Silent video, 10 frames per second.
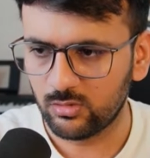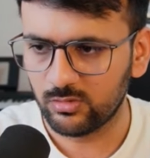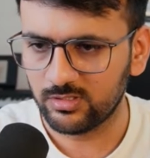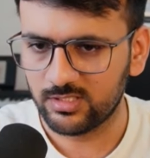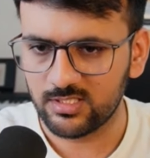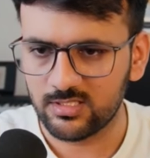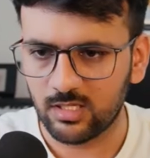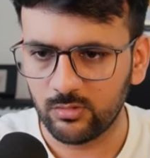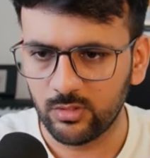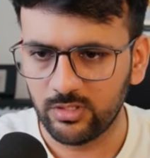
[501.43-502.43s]
this is how
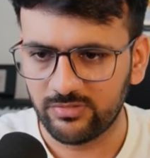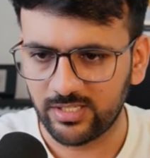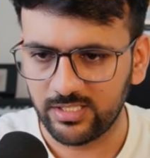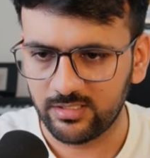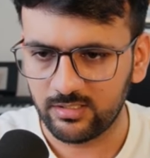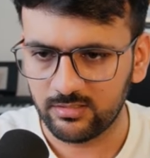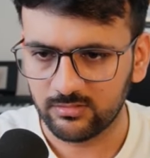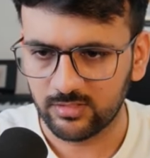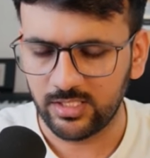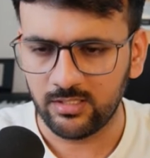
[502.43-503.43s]
you define it,
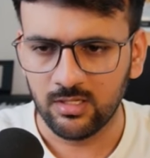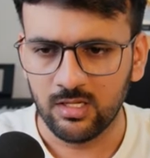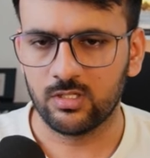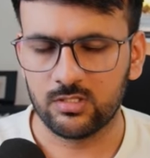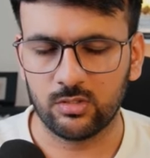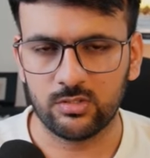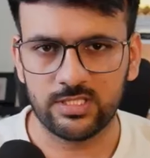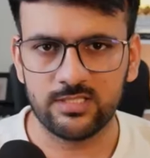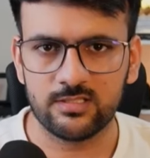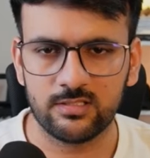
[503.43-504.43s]
right? So
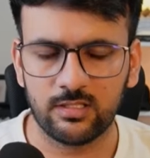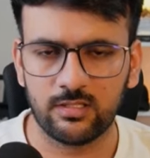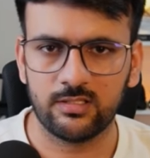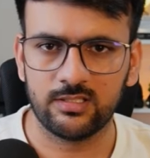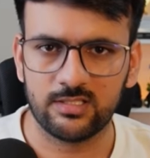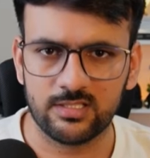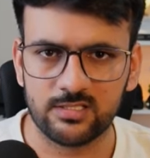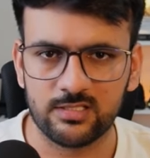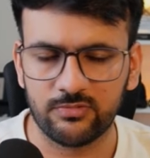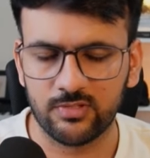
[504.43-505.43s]
since this is
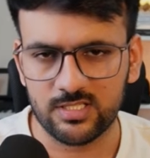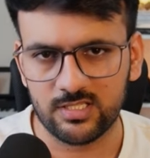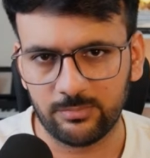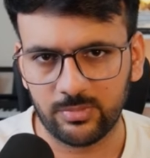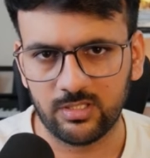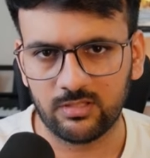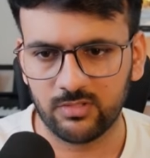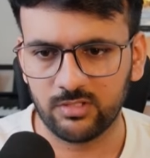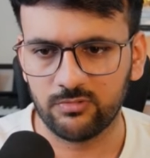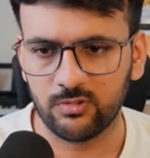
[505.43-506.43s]
the first step in our
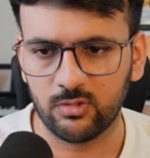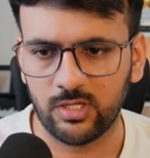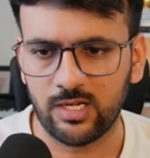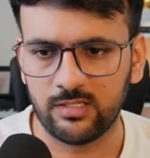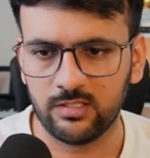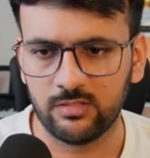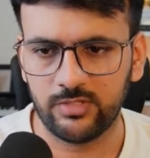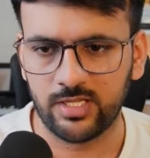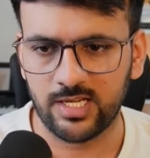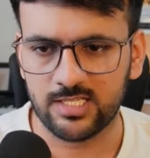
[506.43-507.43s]
workflow and we are
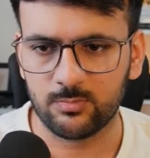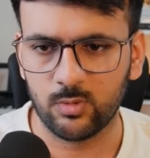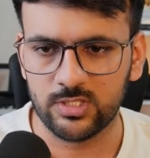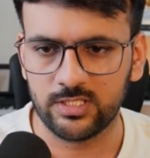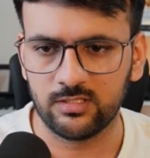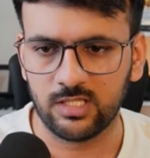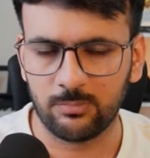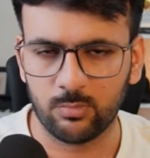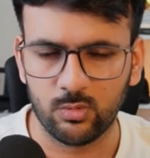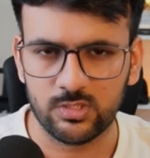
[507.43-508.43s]
exposing a
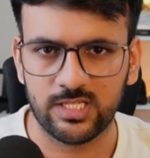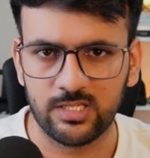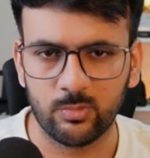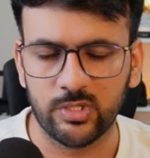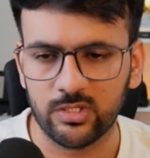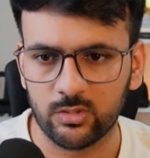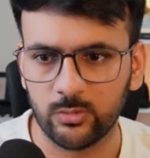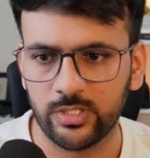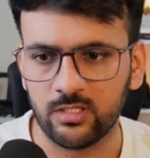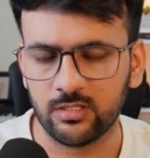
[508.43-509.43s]
post endpoint through
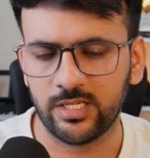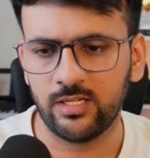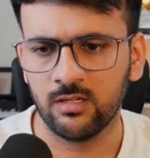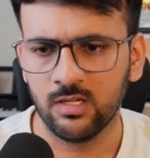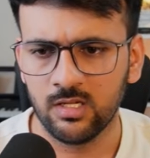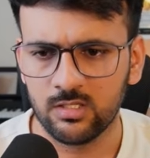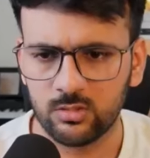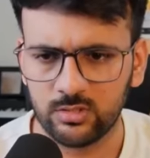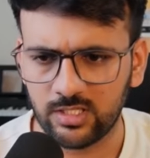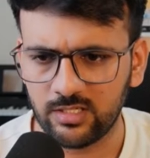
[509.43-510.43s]
it, right? So
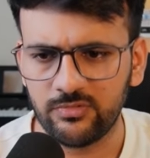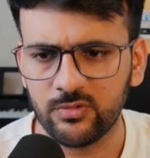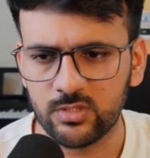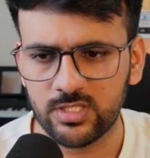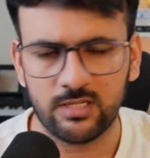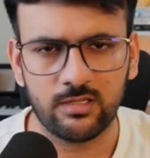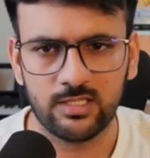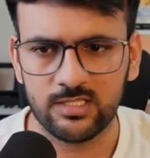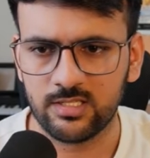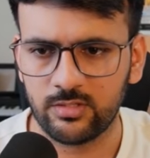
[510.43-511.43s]
there are a few standard
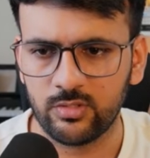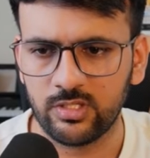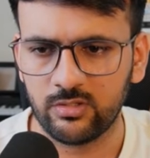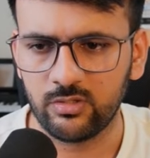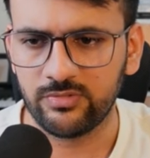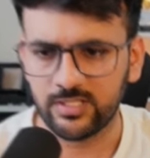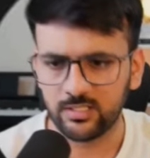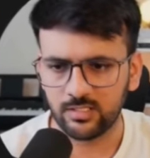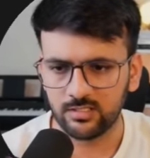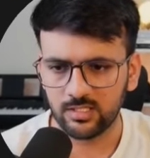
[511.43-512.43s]
things that you need to define,
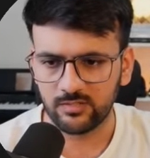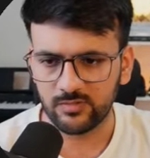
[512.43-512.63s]
like the request